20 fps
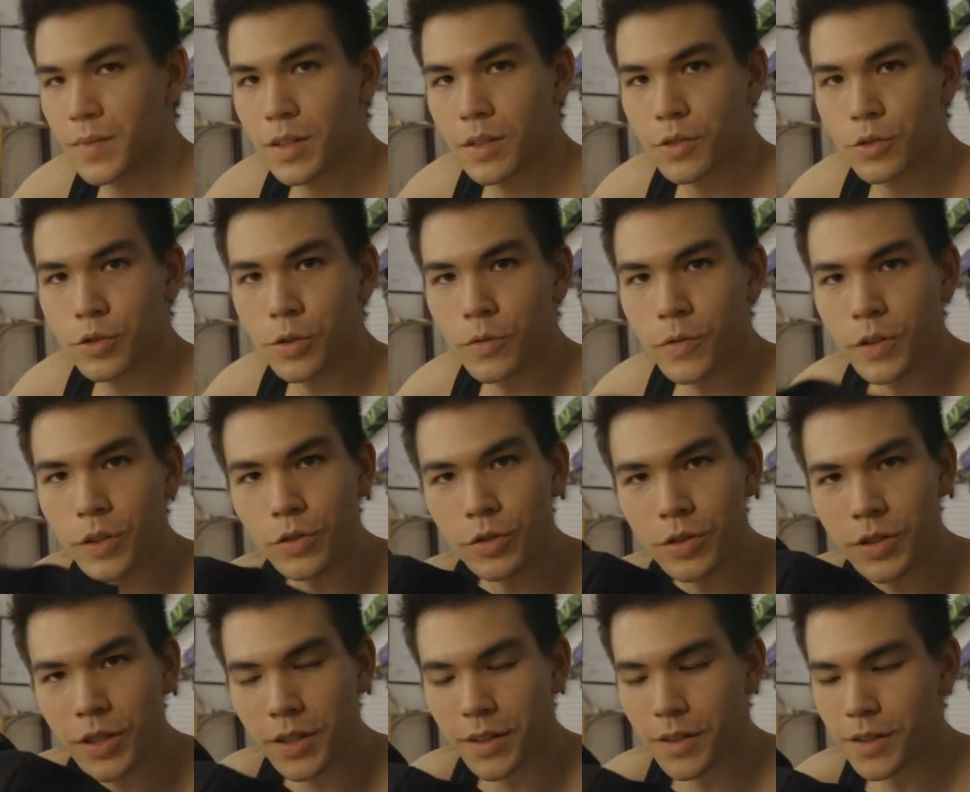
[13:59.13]
So if it
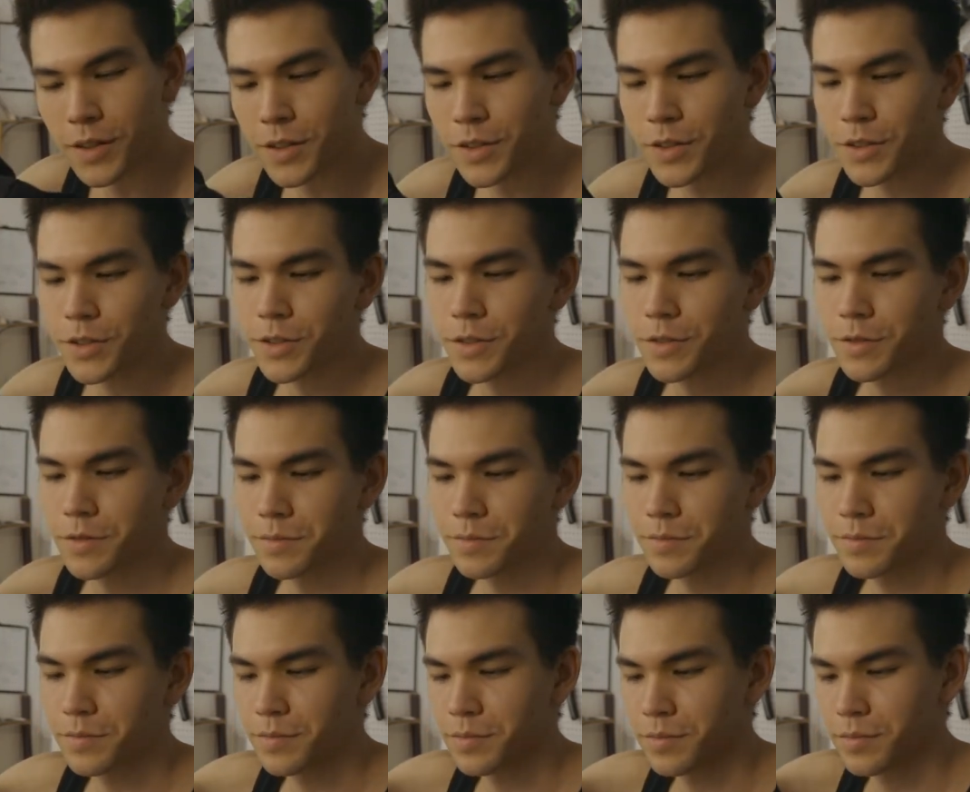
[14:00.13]
looks like this,
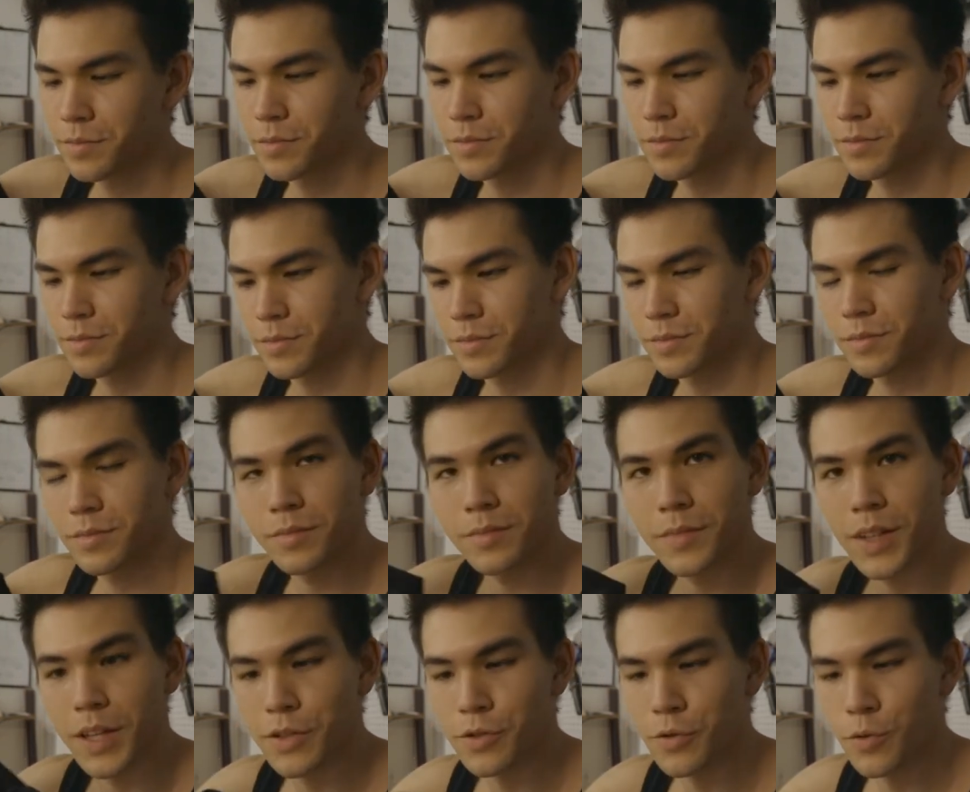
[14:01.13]

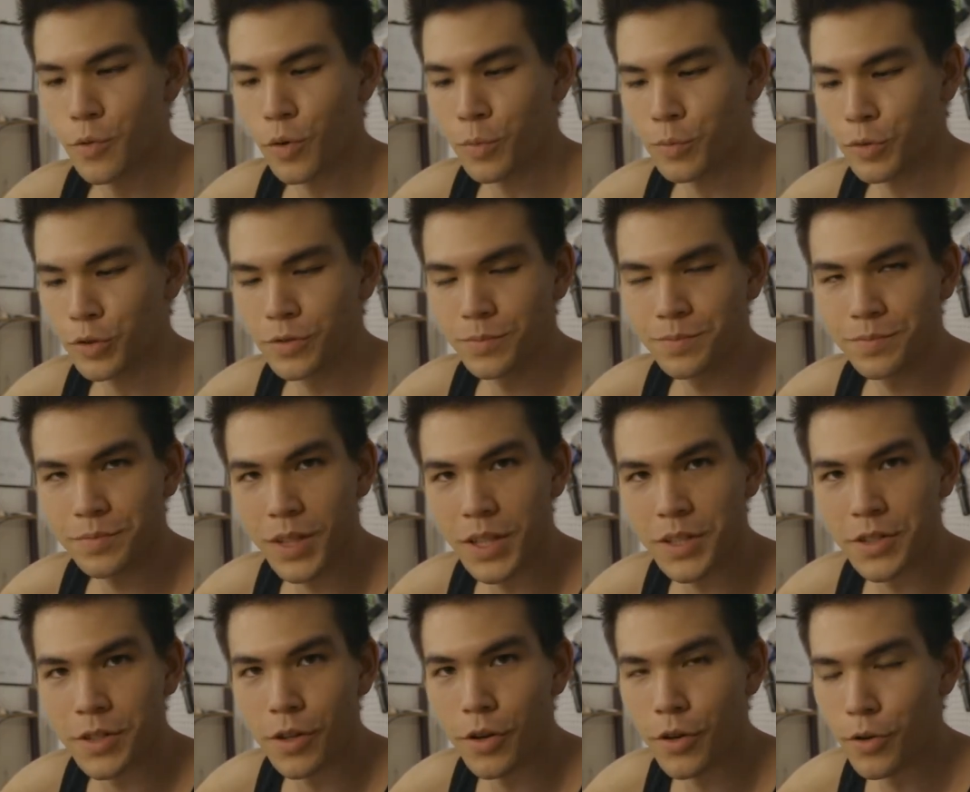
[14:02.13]
that's normal.
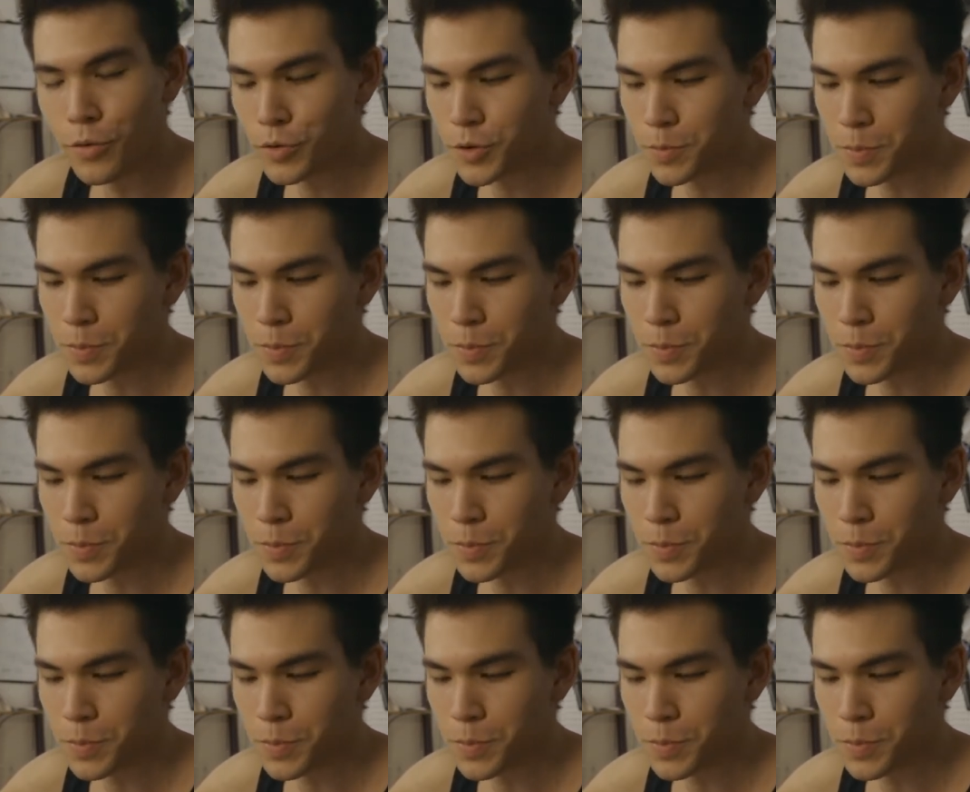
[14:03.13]
That's the nose